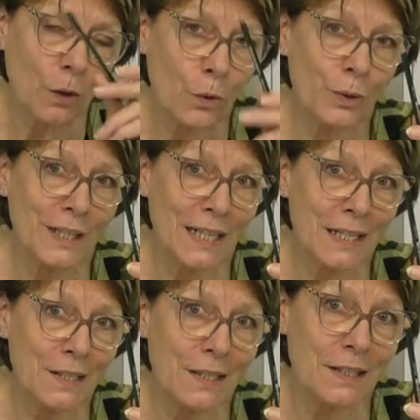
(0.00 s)
All you
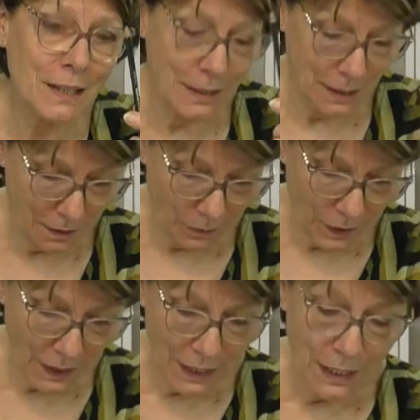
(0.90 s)
need
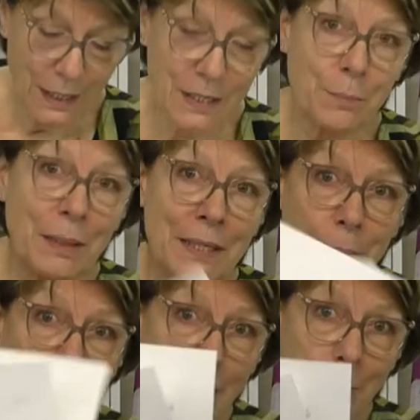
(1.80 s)
is a piece
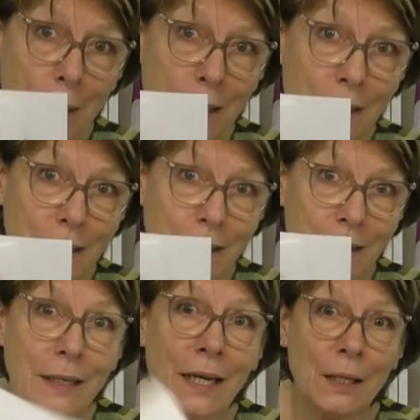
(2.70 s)
of paper
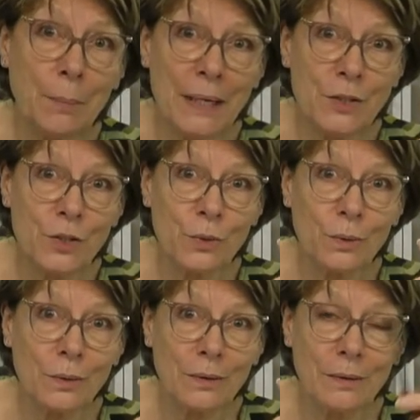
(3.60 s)
and a
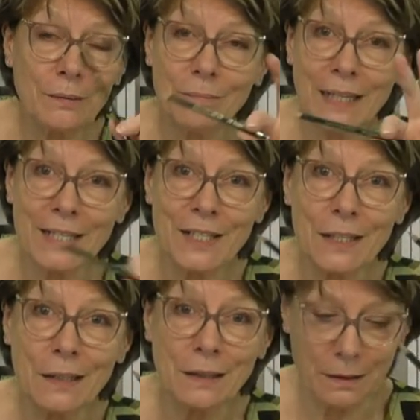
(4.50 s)
pencil. That's
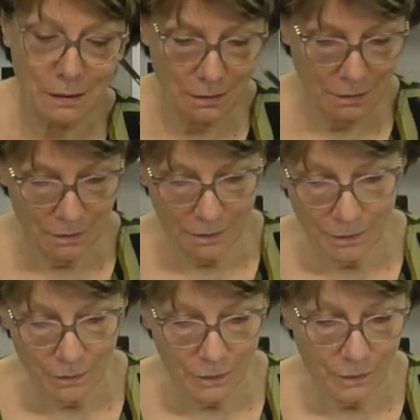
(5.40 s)
it.
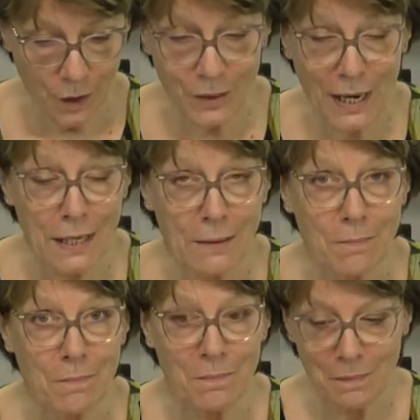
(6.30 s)
Okay?
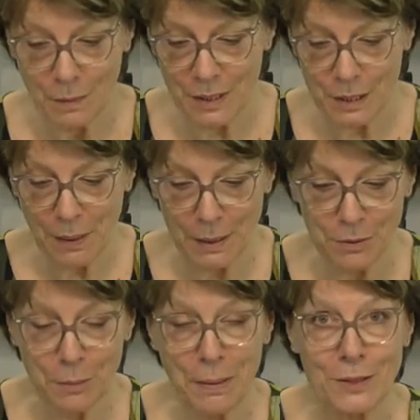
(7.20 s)
Piece of
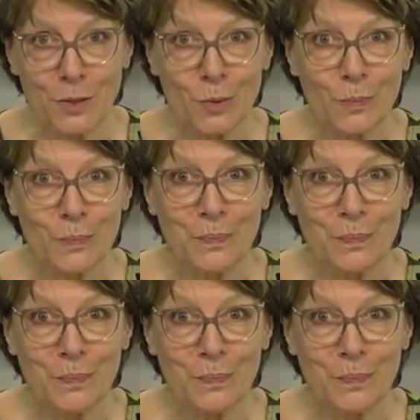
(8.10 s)
paper and a pencil.